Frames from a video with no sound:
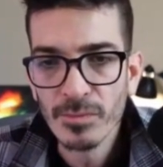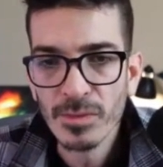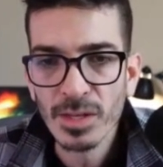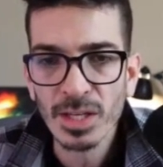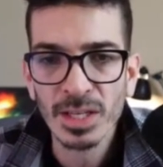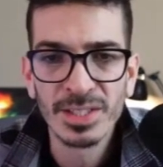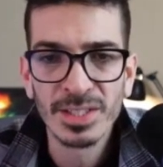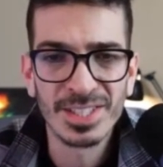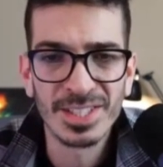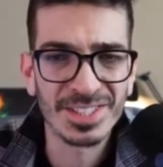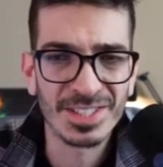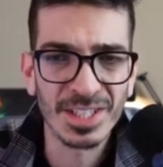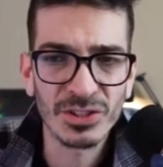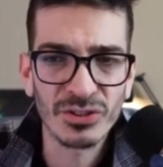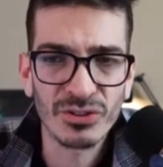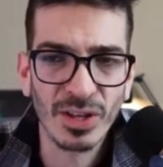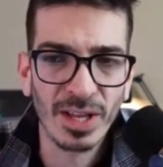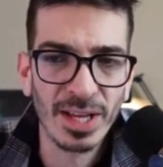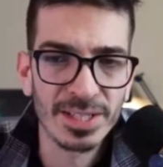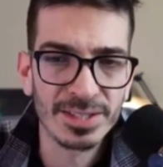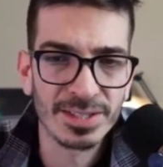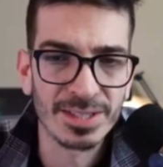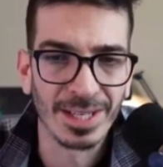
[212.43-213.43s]

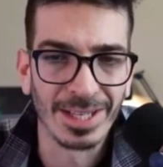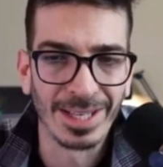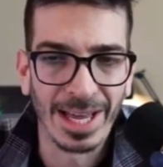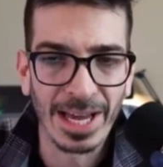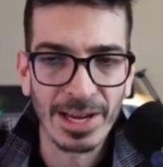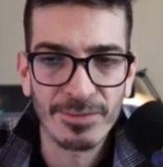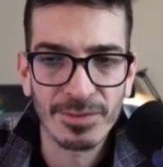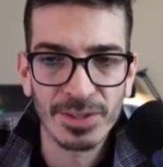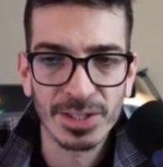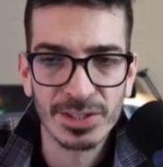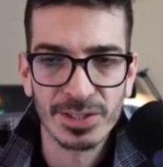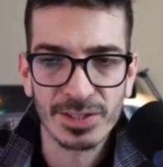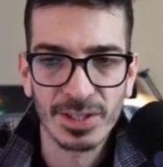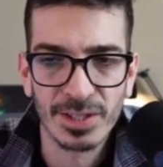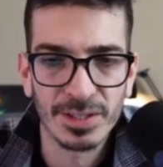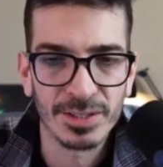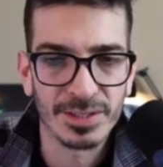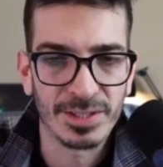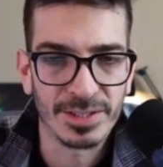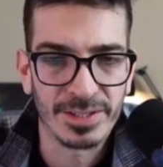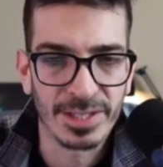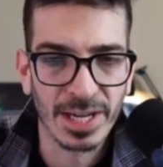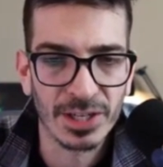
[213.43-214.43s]
Decentralized liveness
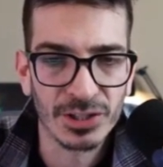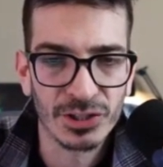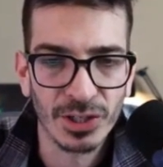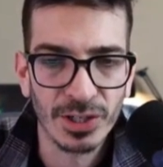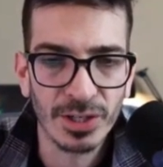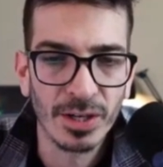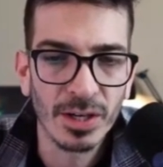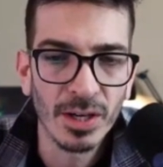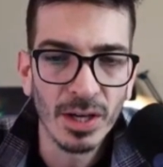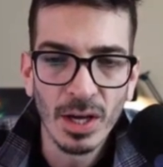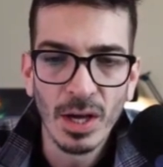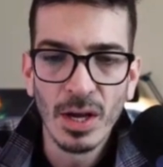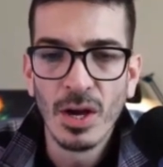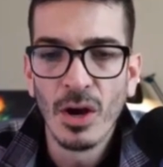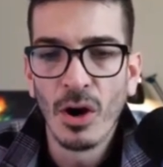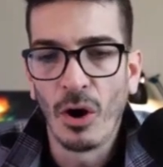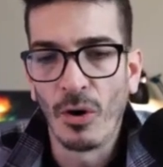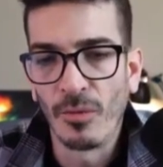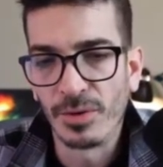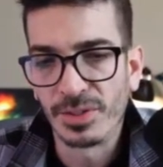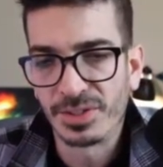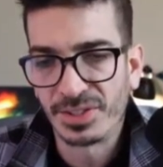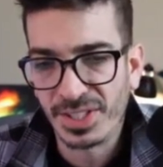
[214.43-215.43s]
detection,
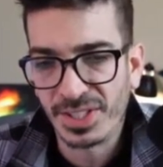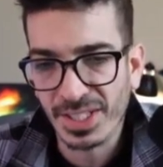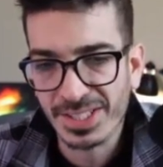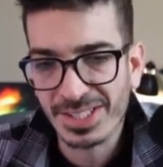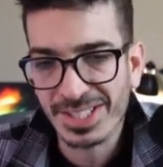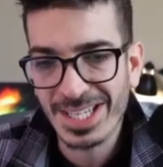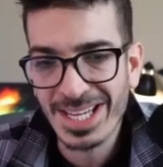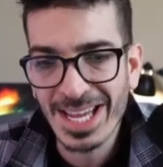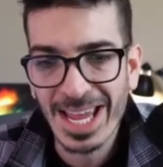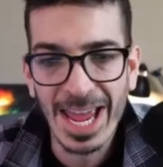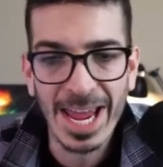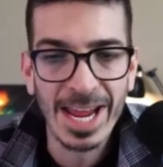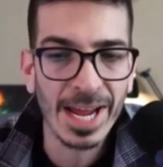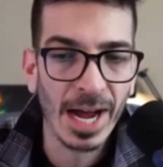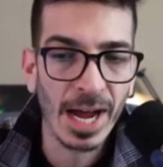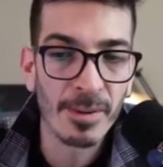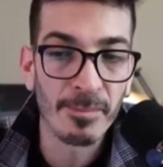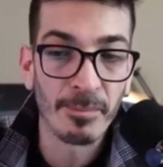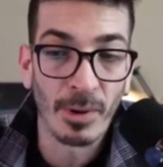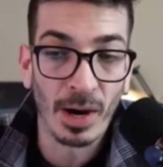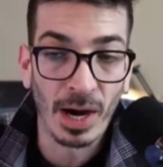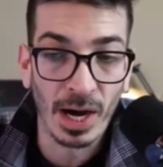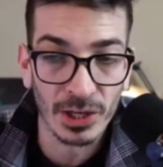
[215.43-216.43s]
over 60 AI
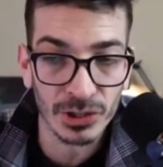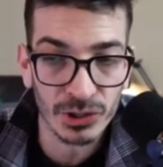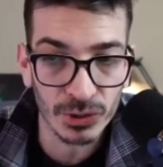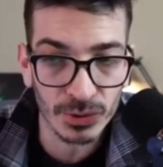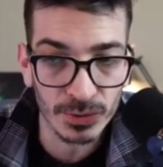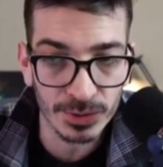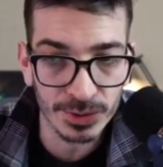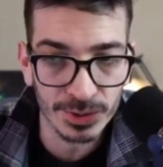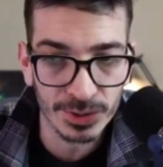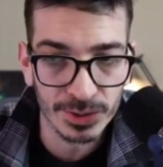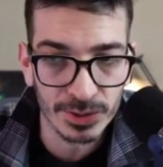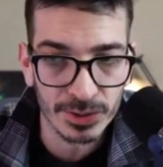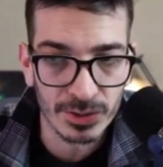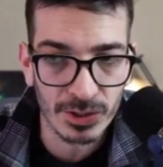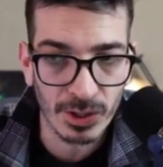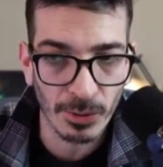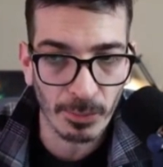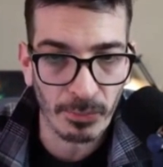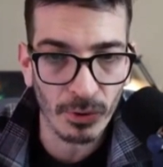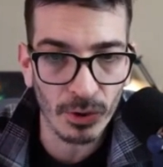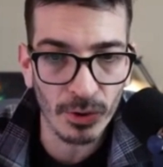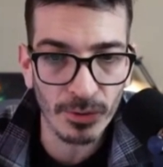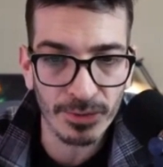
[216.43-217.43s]
modules to
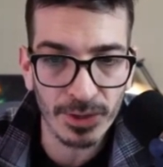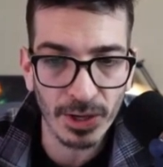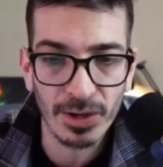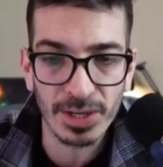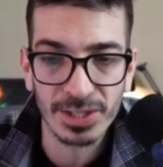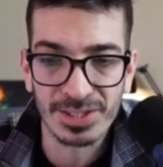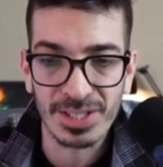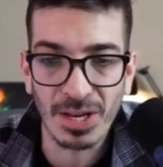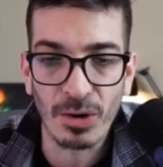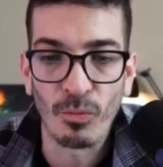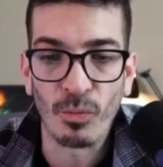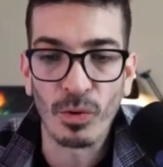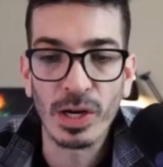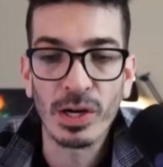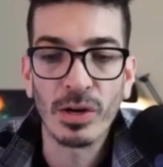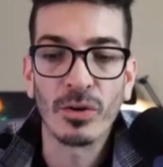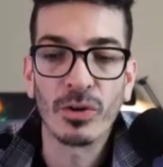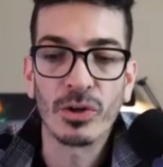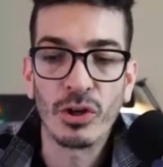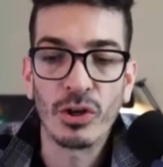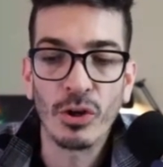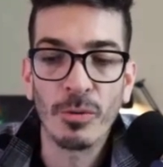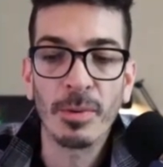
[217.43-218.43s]
prove there is a real
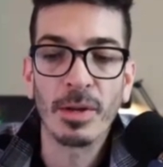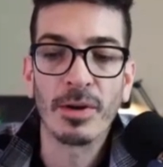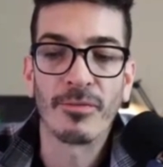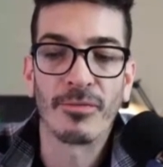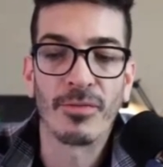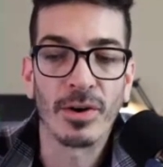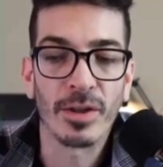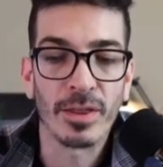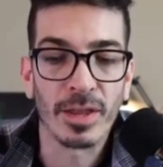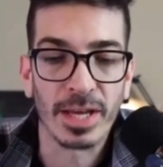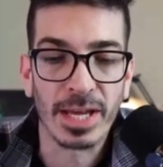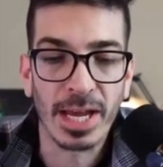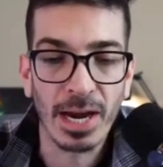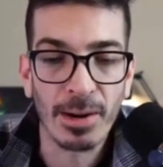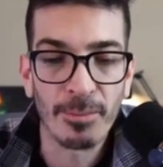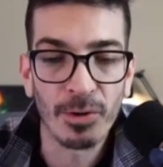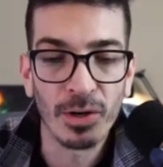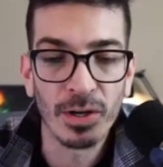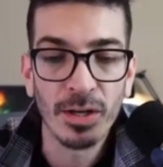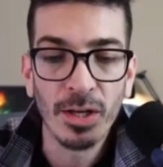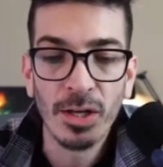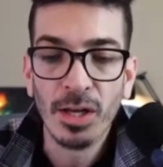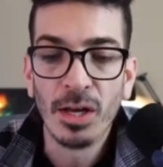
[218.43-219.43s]
human in front of the
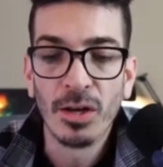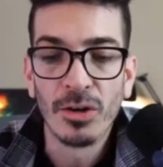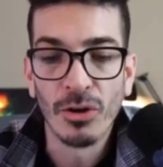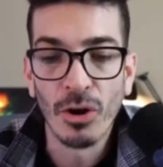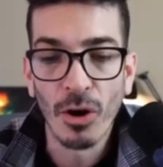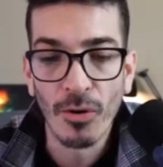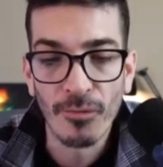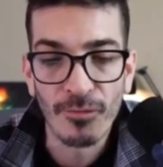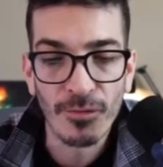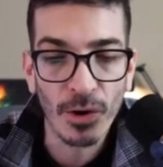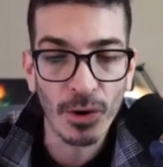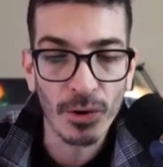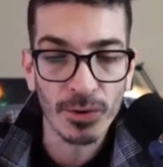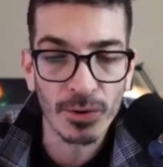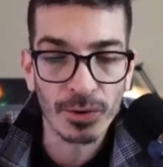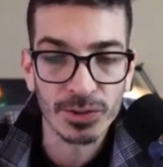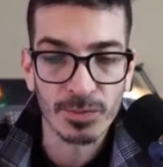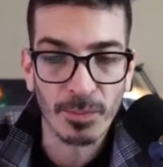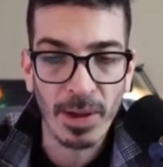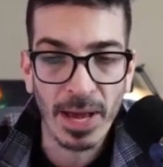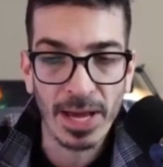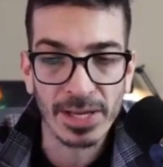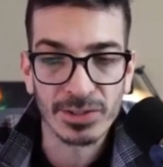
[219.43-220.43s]
camera. No photos,
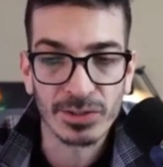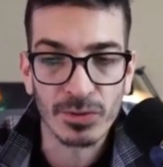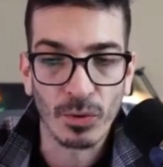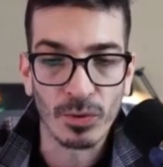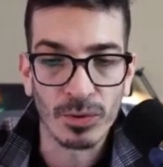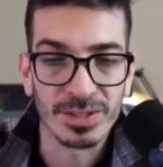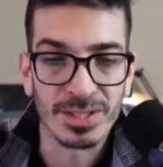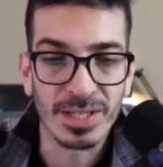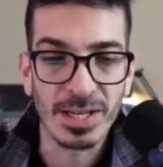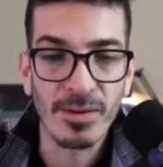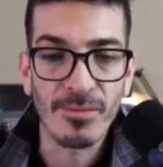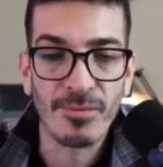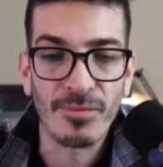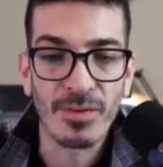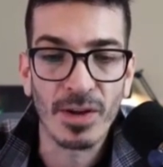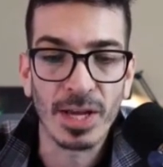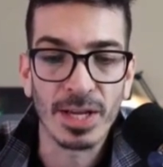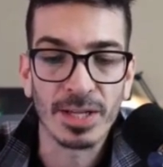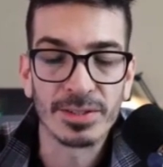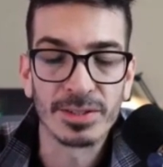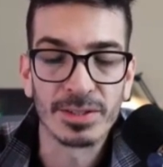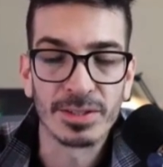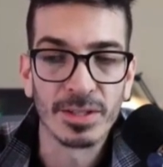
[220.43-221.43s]
masks, or deep
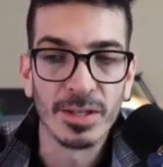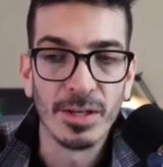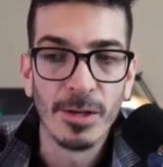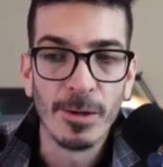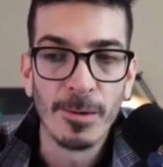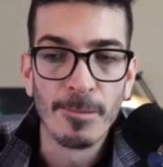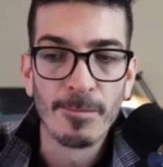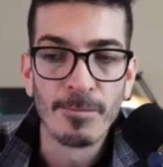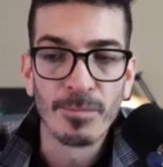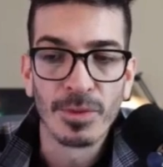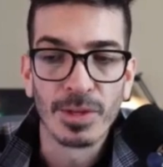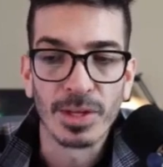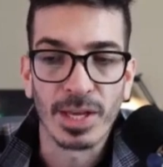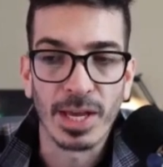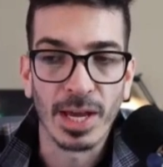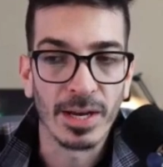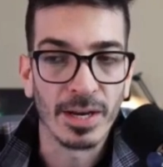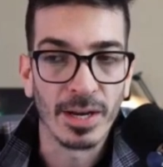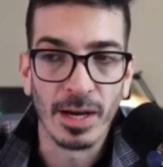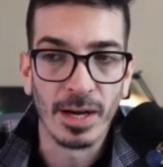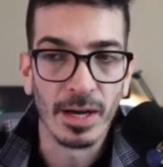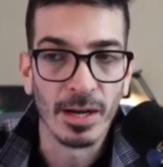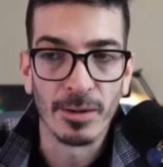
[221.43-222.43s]
fakes can
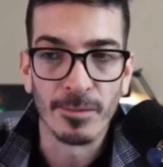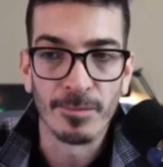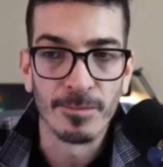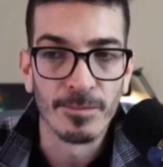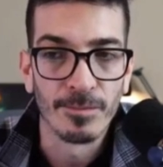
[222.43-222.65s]
uh